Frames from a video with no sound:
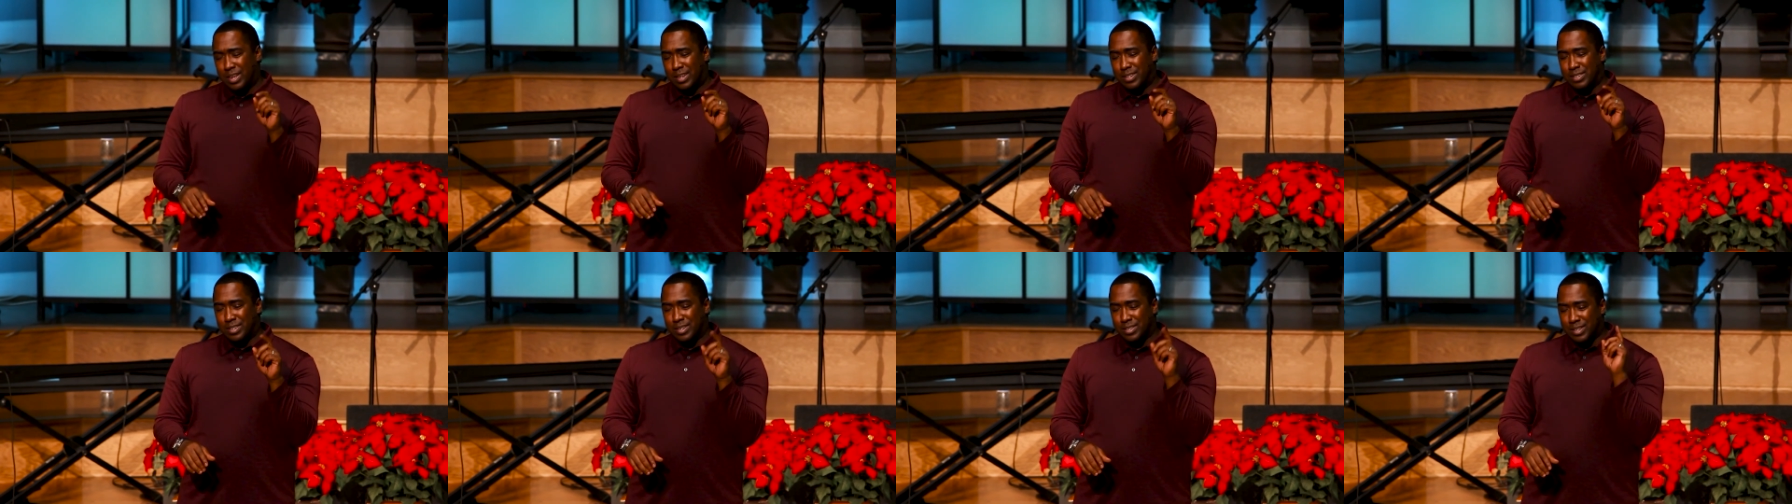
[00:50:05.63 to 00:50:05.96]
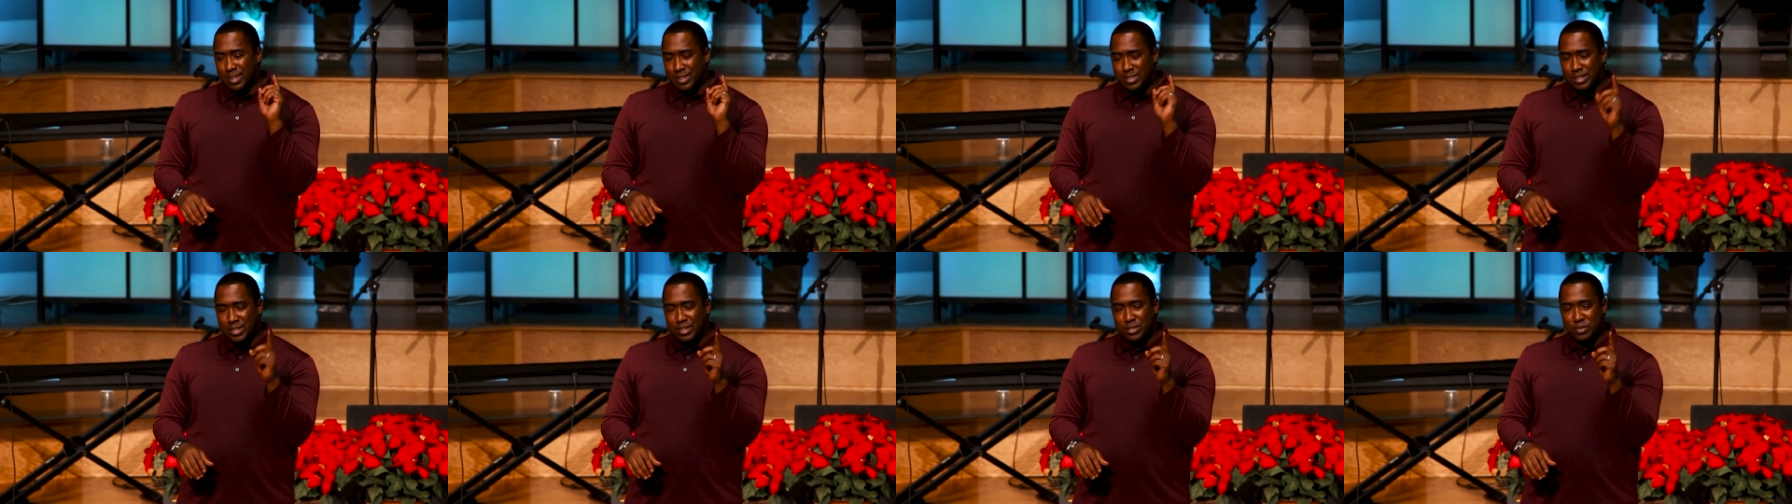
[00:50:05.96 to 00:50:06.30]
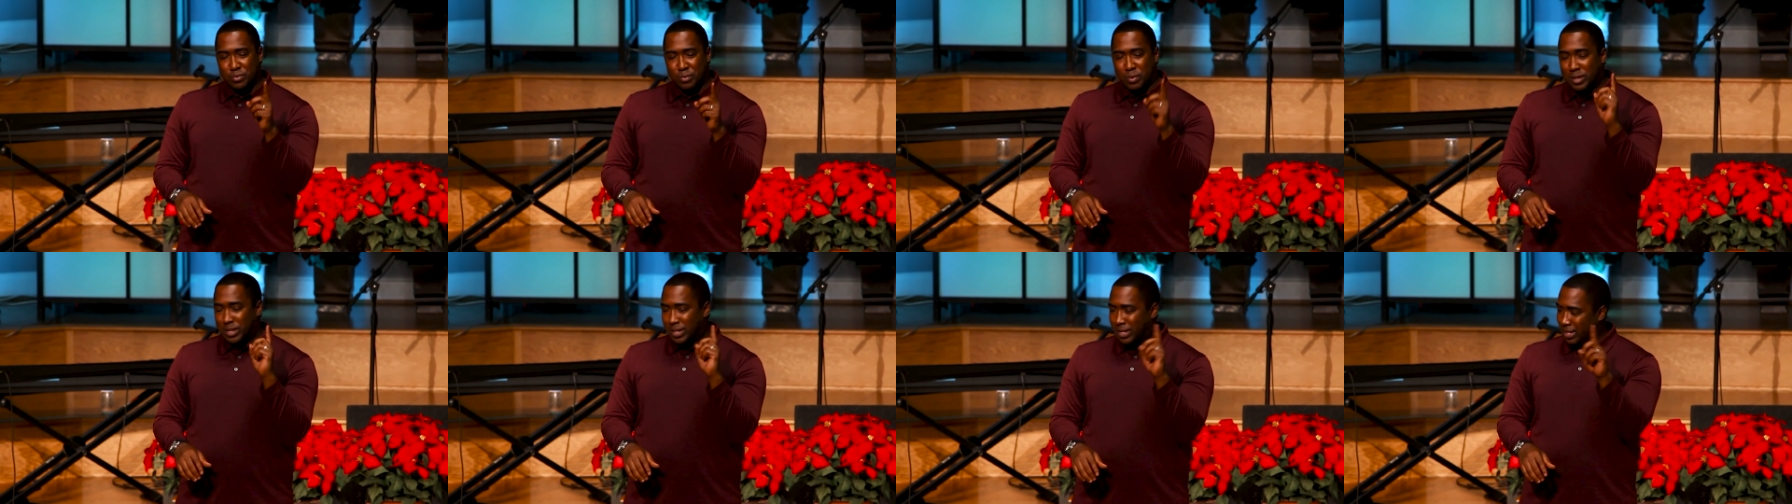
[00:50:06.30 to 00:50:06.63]
It says that
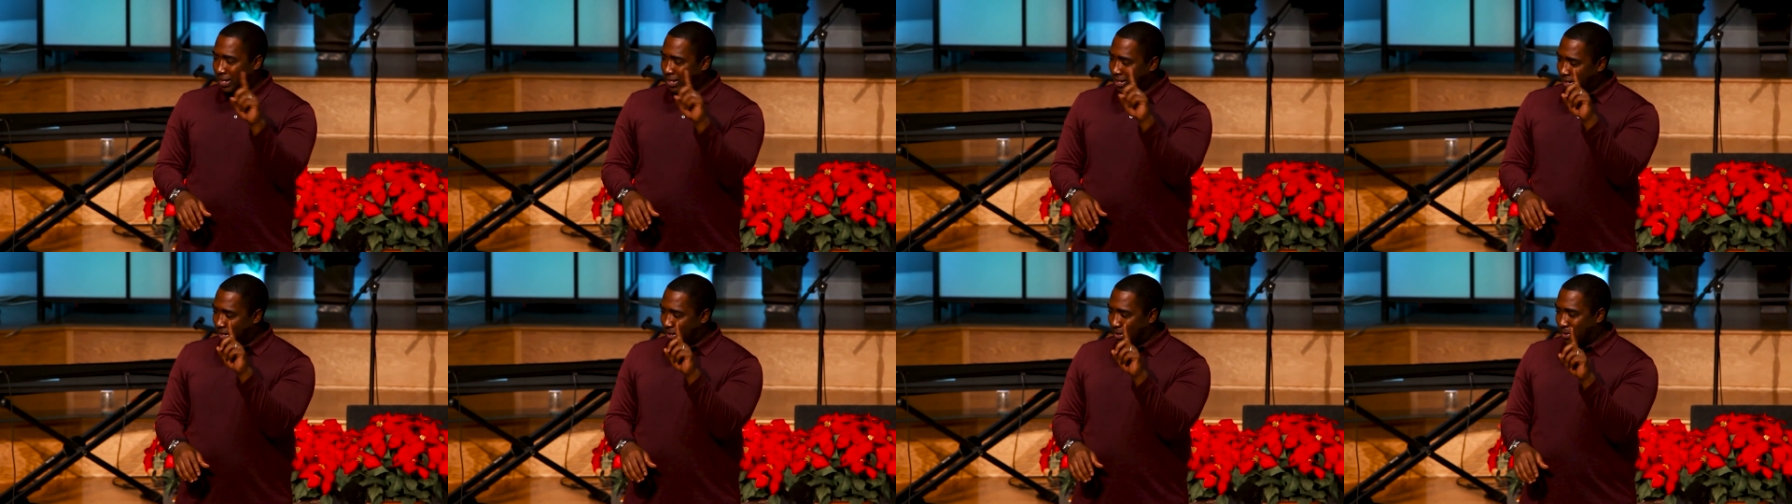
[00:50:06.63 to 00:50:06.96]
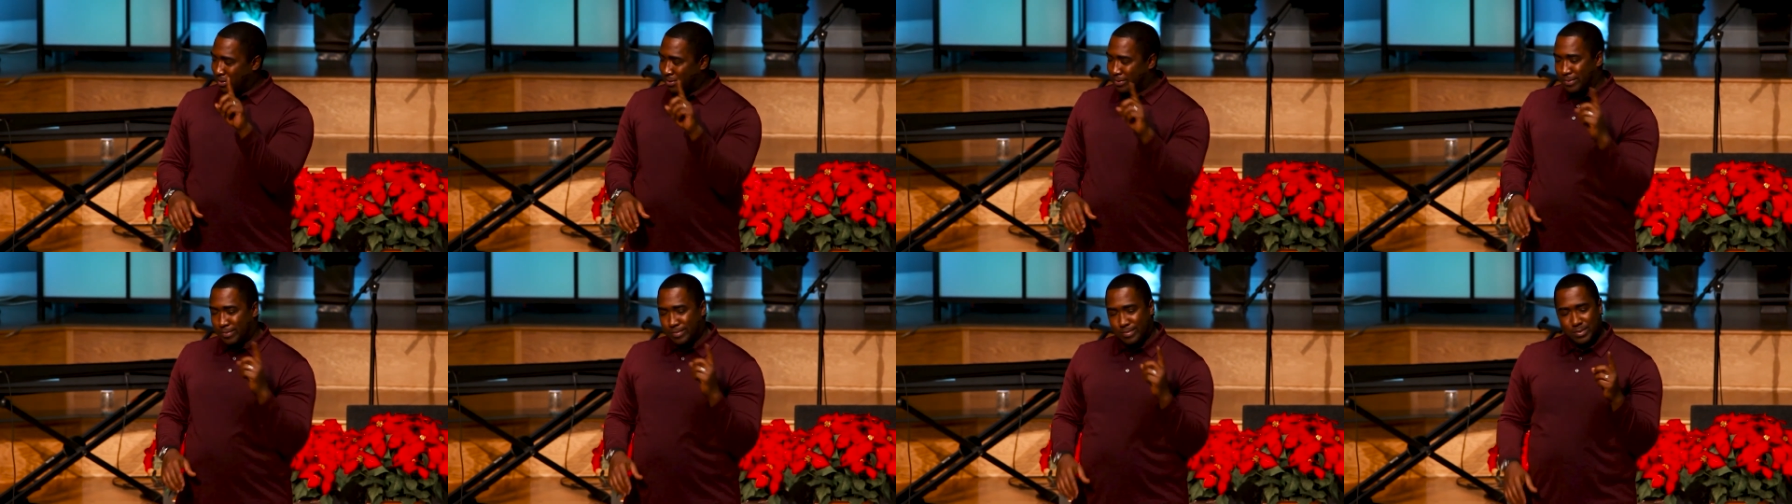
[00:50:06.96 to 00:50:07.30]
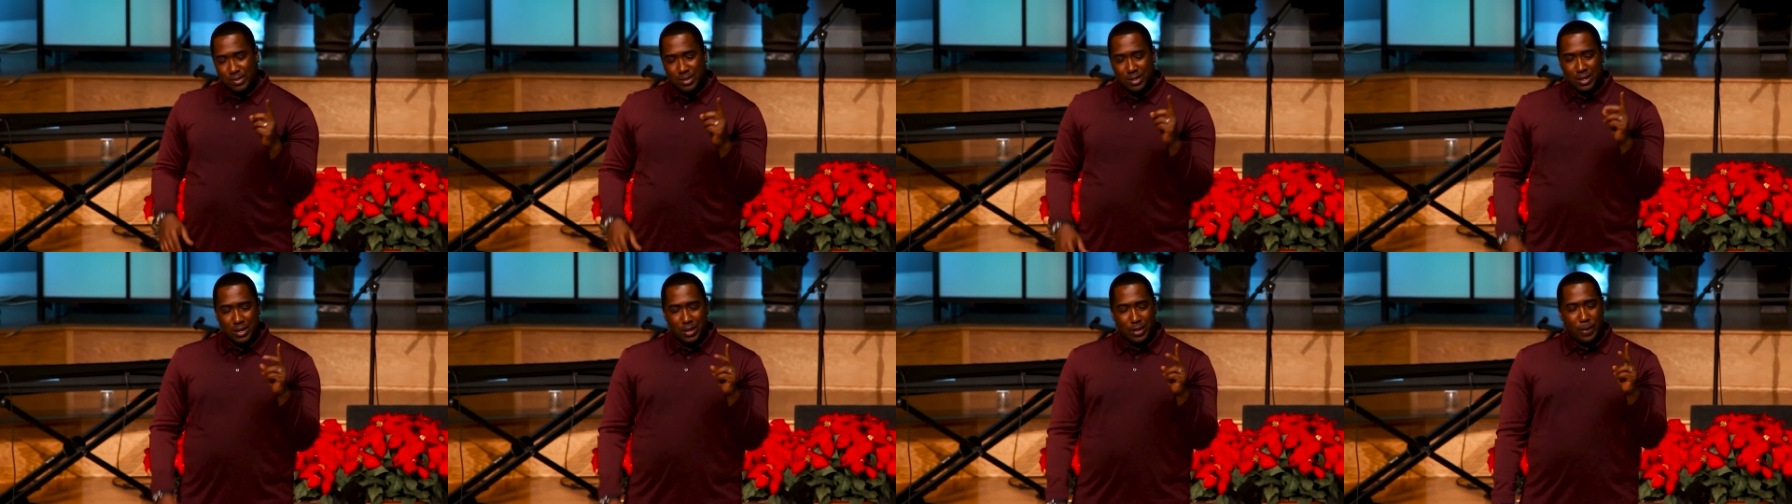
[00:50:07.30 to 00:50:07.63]
Jesus really did live,
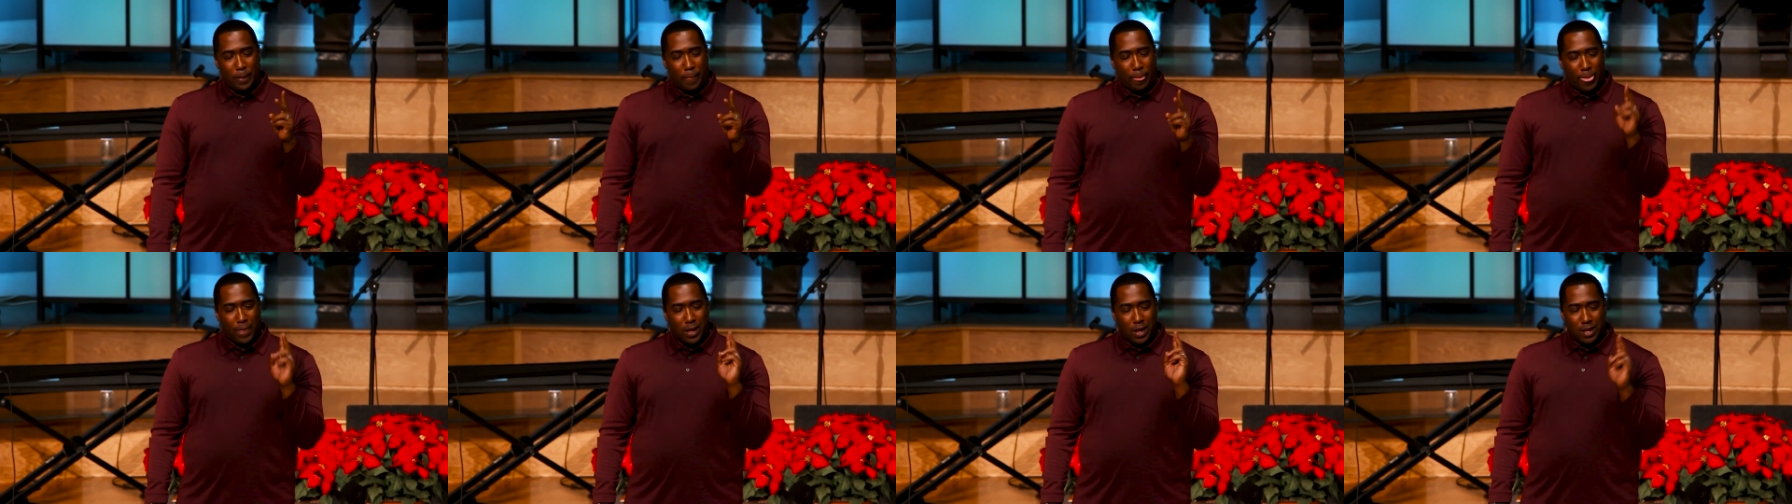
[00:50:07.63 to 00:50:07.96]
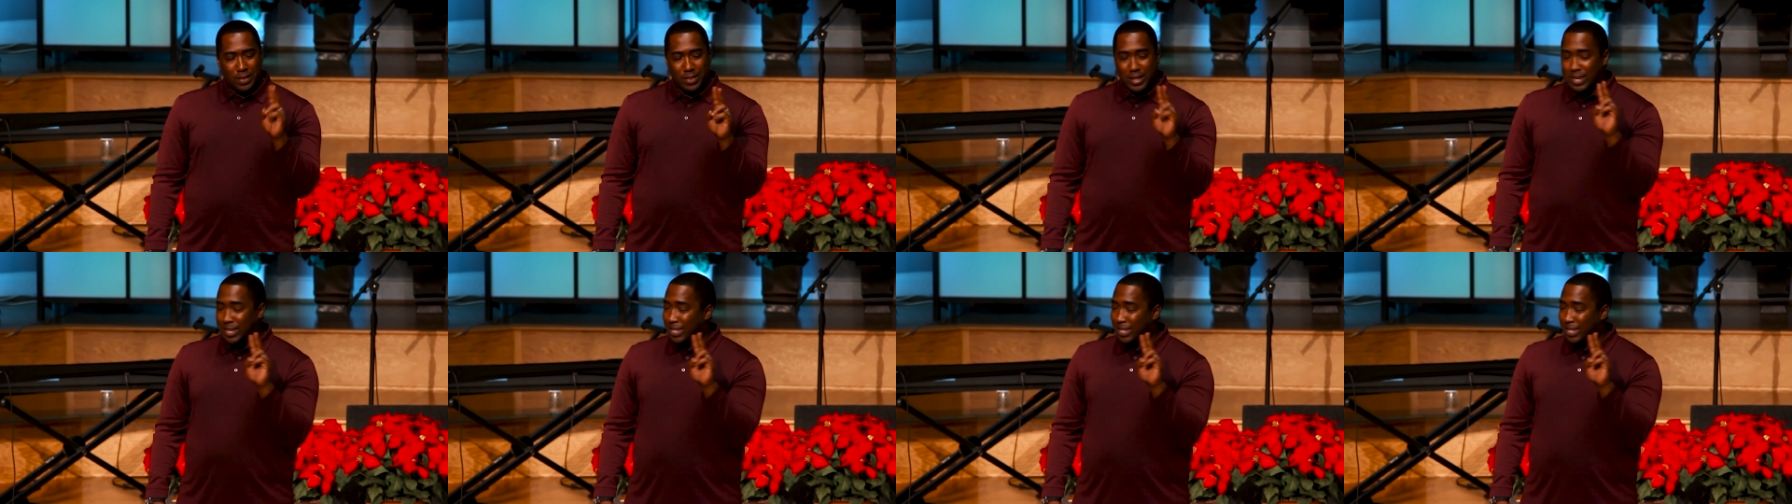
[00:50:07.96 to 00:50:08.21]
uh,